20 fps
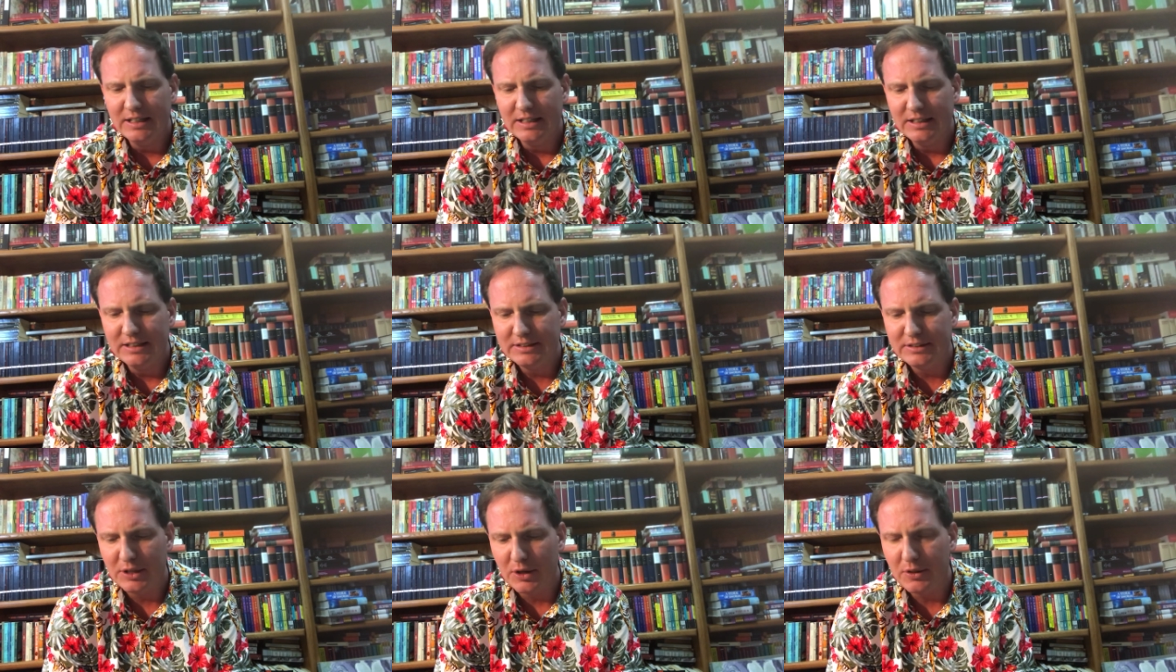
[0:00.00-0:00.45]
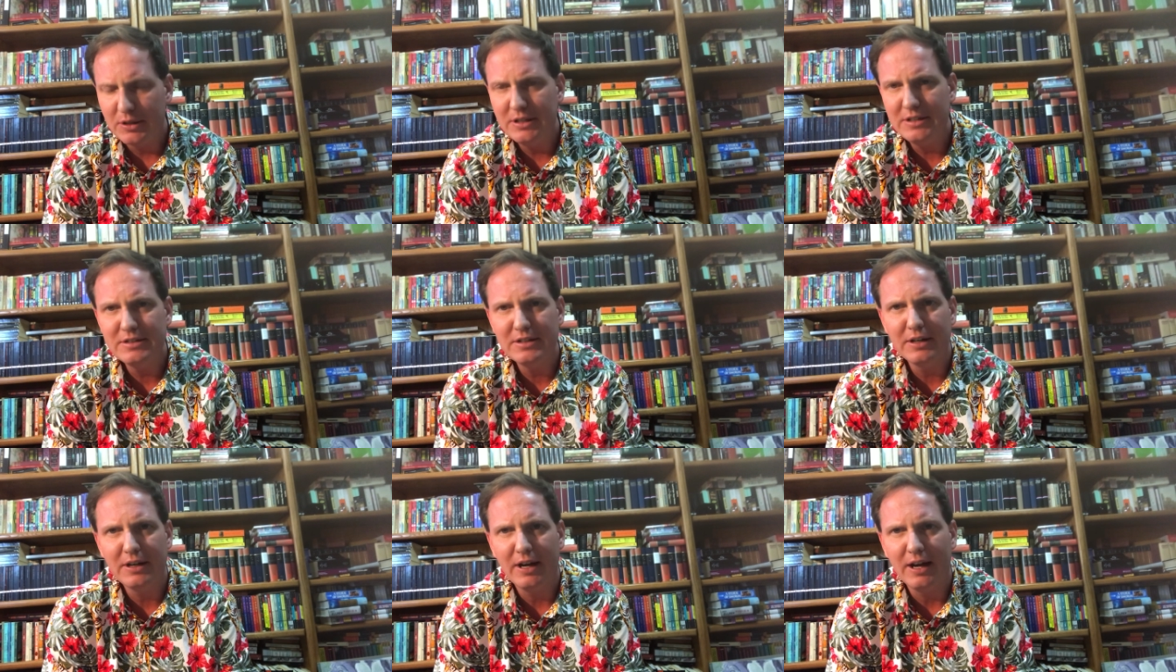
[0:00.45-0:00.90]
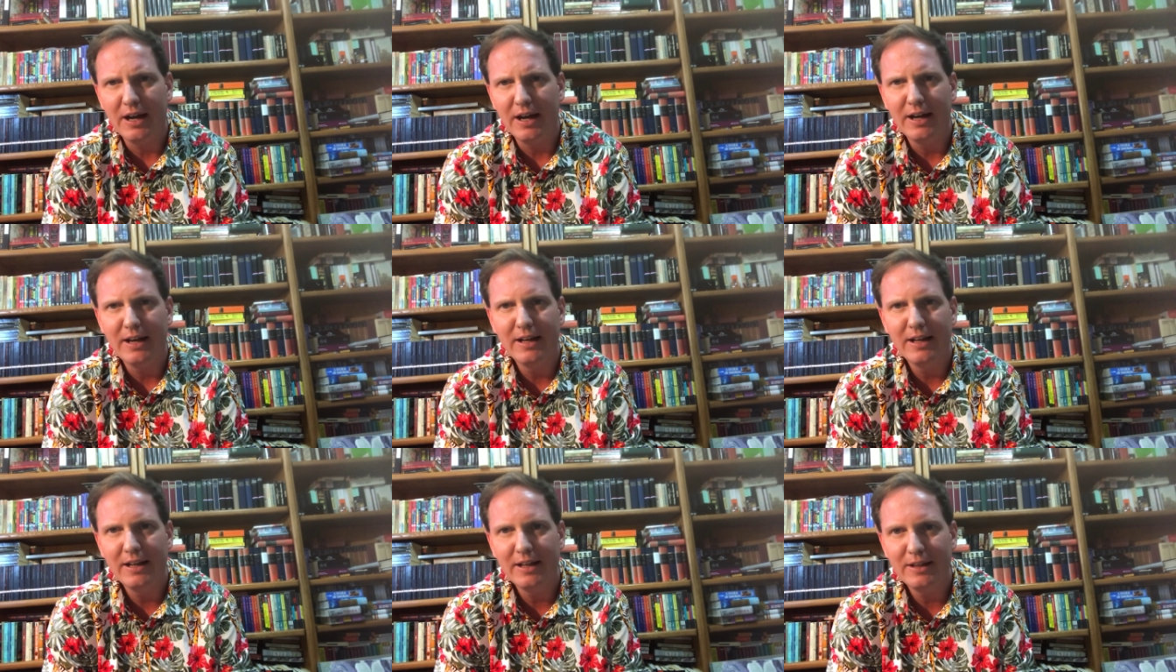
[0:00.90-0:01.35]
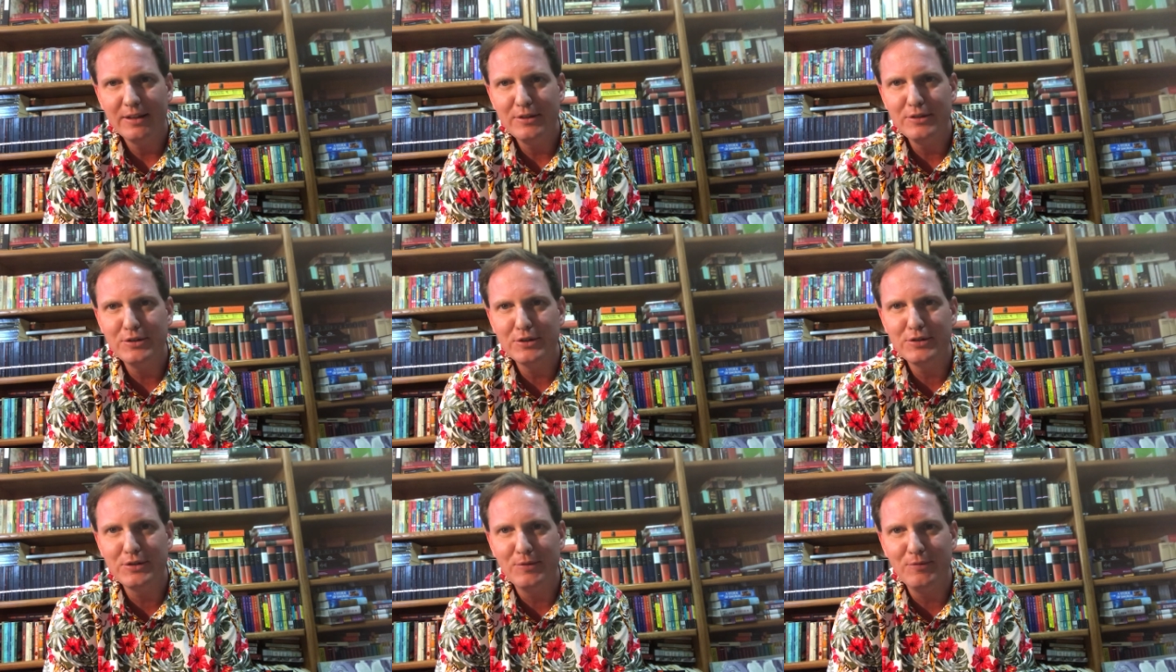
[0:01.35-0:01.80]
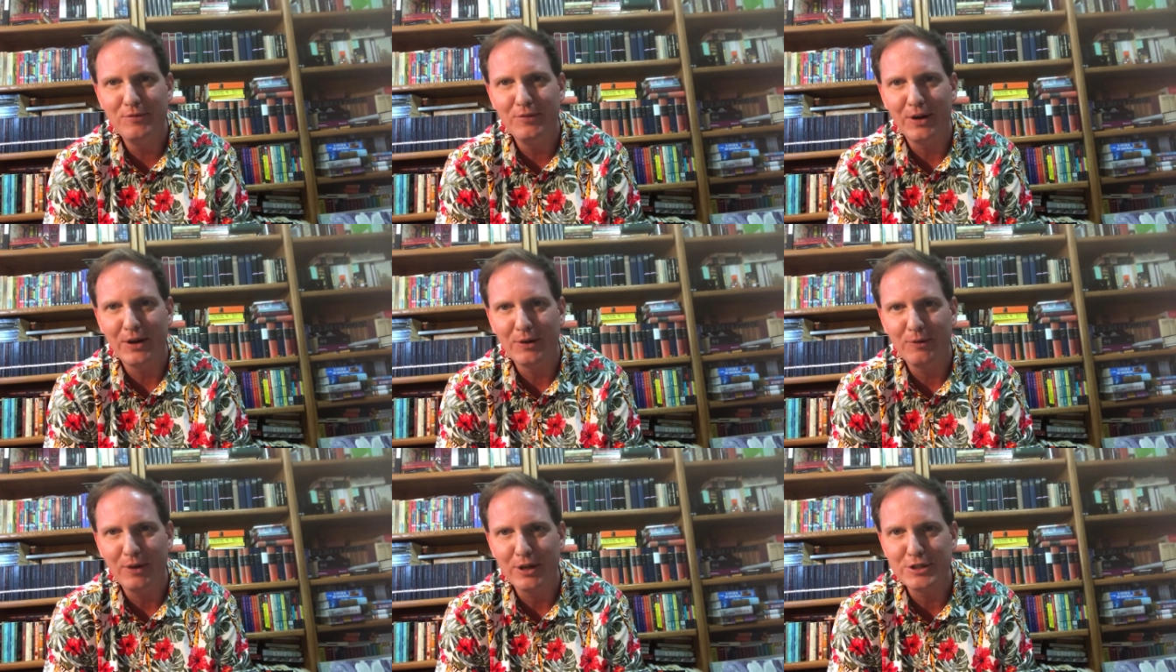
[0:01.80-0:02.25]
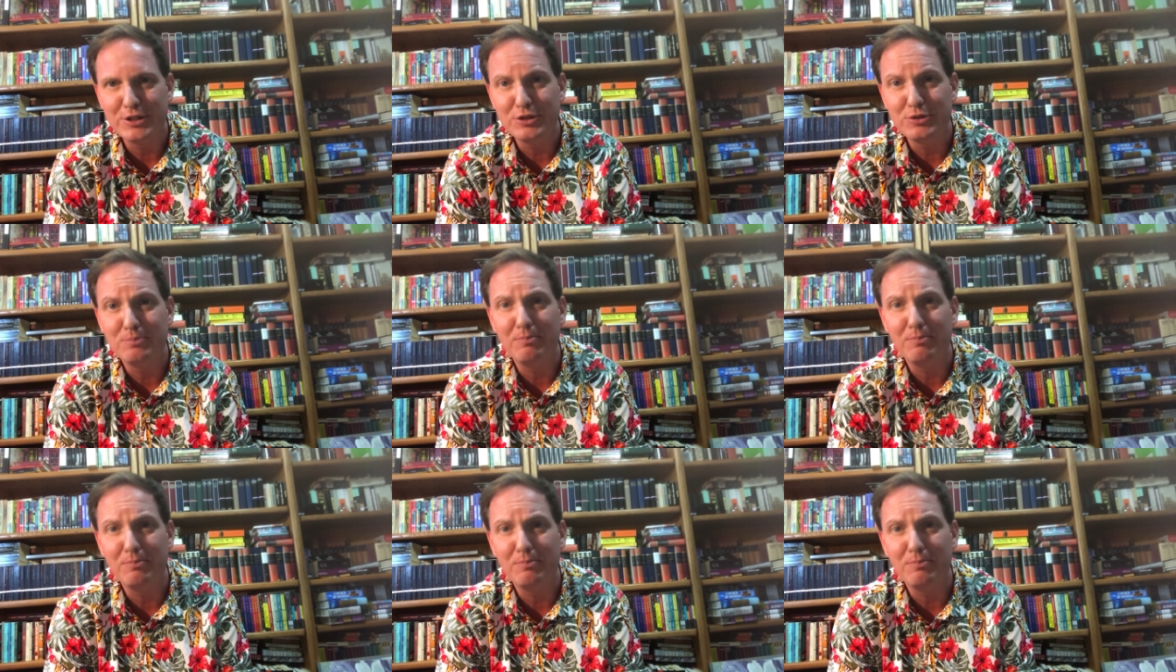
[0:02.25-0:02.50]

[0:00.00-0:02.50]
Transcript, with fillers: So these are uh, these are some fun questions.